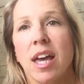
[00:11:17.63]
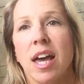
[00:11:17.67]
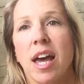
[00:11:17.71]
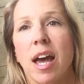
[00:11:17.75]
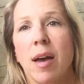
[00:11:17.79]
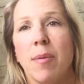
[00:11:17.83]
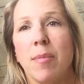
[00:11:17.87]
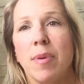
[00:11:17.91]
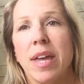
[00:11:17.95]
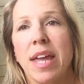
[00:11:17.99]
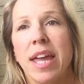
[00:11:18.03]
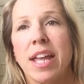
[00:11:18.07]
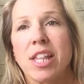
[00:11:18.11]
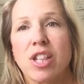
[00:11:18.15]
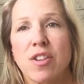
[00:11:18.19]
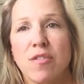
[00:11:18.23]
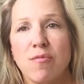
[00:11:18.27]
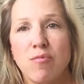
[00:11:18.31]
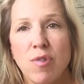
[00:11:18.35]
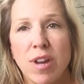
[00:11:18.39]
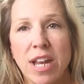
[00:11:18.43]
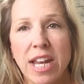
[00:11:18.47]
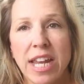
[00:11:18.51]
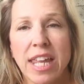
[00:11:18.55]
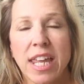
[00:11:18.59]
it's
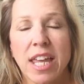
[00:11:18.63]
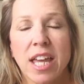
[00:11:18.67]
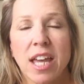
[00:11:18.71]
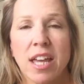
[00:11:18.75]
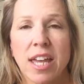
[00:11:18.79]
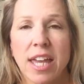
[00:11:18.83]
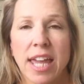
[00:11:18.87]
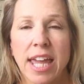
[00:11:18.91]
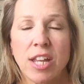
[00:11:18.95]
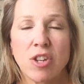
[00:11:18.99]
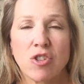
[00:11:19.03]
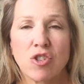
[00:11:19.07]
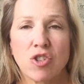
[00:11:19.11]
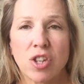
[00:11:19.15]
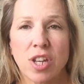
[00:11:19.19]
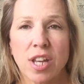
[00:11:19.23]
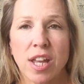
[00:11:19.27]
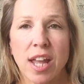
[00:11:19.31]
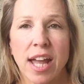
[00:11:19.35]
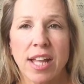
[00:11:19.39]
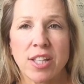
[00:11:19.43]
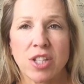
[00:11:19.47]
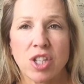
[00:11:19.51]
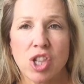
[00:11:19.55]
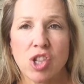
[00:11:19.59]
a really
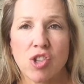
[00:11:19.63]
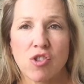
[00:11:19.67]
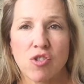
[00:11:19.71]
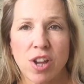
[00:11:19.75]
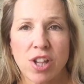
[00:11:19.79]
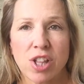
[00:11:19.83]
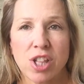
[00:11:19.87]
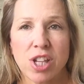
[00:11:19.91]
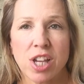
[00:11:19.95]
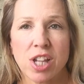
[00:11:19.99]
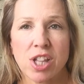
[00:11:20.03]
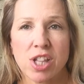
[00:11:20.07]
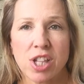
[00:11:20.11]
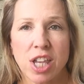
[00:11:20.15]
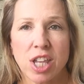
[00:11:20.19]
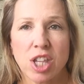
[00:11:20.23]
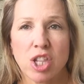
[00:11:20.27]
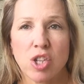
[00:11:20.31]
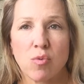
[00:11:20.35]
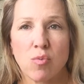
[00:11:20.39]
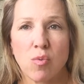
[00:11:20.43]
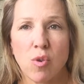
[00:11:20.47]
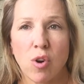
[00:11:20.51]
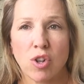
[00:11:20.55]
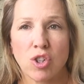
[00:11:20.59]
interesting and distressing scene
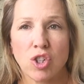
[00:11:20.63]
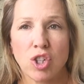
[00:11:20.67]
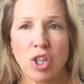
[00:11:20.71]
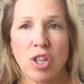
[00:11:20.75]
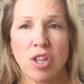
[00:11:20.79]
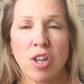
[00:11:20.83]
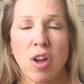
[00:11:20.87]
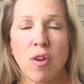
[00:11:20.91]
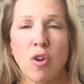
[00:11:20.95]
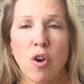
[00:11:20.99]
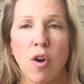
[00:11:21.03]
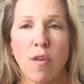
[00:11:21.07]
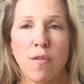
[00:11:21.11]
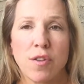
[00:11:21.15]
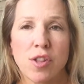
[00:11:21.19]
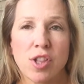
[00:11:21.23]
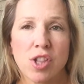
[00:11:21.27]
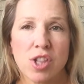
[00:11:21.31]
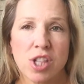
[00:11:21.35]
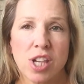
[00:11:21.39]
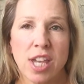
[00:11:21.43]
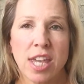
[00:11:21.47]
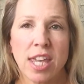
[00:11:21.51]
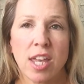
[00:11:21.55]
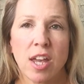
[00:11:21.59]
to watch, and you don't often
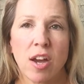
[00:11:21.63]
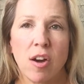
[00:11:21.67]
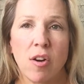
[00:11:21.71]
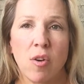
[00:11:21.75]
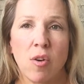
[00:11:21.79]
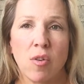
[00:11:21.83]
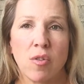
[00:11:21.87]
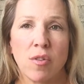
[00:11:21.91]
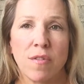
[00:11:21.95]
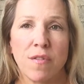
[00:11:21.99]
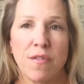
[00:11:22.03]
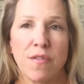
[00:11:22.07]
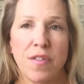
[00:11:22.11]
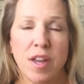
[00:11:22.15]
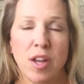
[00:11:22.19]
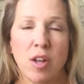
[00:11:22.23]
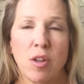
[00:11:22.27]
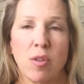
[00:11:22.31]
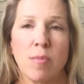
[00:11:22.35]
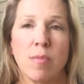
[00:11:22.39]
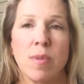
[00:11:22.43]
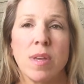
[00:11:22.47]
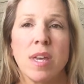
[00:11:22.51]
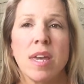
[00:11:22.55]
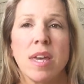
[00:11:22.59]
see on
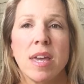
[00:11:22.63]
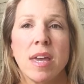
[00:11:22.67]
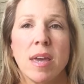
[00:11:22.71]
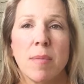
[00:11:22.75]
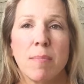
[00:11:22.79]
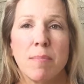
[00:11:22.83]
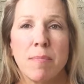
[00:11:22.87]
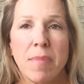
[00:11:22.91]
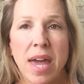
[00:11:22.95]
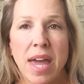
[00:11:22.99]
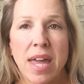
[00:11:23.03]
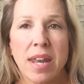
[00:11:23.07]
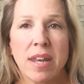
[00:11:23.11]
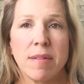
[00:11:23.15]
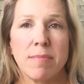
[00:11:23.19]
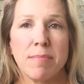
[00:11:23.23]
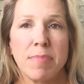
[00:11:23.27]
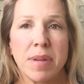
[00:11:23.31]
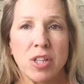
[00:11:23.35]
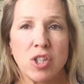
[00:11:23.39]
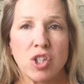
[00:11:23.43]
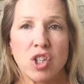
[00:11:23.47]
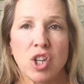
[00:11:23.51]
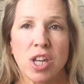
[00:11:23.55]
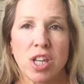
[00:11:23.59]
film men
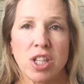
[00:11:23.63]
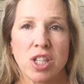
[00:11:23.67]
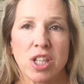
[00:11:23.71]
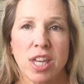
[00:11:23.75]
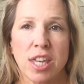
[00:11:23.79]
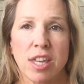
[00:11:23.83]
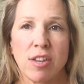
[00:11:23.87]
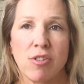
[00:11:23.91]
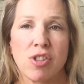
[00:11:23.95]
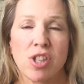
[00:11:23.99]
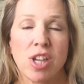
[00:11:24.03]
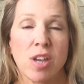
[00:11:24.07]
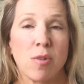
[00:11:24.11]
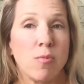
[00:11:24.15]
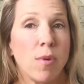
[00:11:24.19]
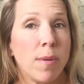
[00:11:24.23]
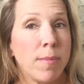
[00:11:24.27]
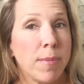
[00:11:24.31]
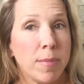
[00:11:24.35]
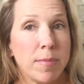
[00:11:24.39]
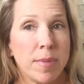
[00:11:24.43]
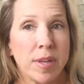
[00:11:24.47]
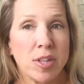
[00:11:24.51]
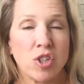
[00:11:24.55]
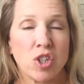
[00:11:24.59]
binge eating. You see
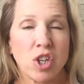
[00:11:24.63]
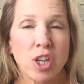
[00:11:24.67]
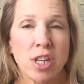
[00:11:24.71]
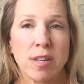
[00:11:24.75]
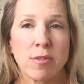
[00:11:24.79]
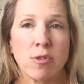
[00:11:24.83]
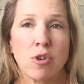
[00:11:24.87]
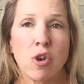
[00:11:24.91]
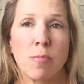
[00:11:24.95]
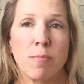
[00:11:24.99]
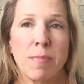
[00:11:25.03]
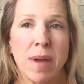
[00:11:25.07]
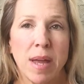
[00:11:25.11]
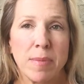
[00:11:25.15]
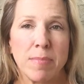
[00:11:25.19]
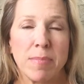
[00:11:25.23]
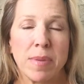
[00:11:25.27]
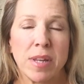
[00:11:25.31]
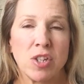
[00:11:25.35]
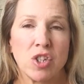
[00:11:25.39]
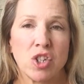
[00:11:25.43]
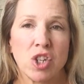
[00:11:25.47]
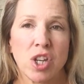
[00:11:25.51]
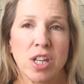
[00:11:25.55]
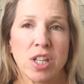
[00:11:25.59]
women binge eating, not men
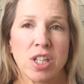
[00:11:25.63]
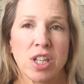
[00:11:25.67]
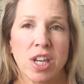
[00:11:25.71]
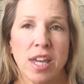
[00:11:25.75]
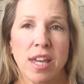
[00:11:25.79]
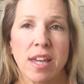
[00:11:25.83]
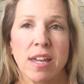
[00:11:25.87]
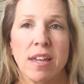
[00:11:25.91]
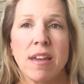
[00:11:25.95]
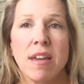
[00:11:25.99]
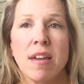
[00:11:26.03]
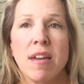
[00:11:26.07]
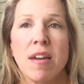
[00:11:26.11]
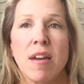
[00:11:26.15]
binge eating.